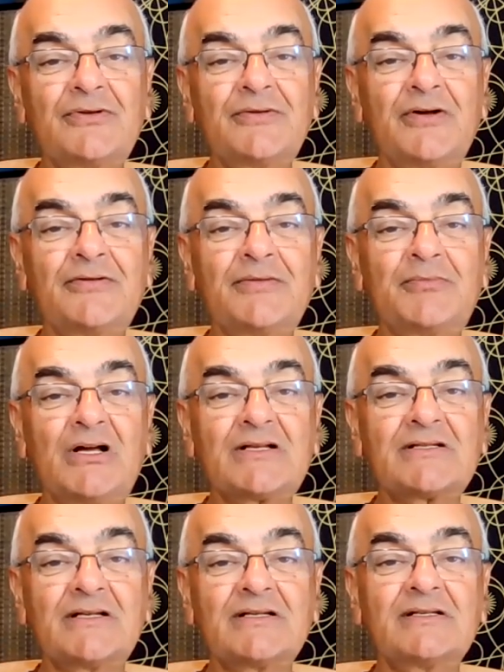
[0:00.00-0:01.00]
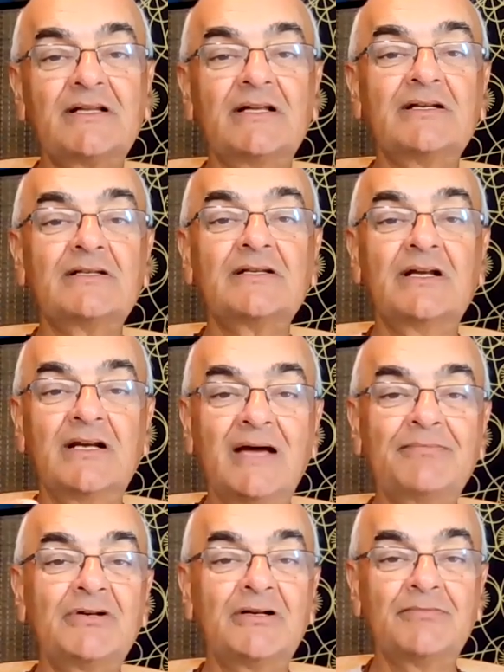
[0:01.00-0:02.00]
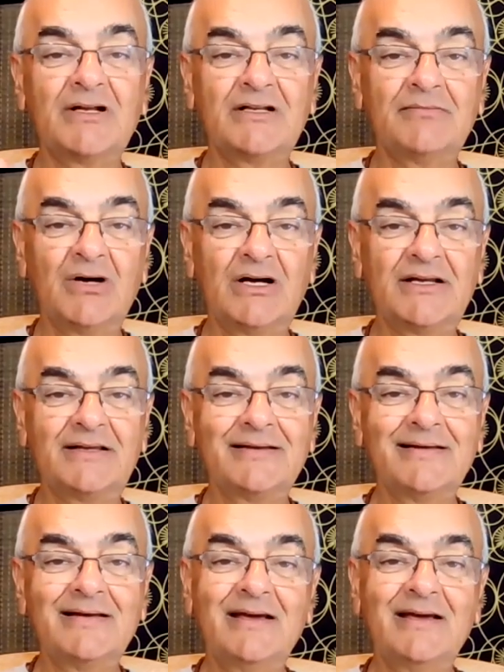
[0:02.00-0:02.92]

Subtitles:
the process that is adapted by the body.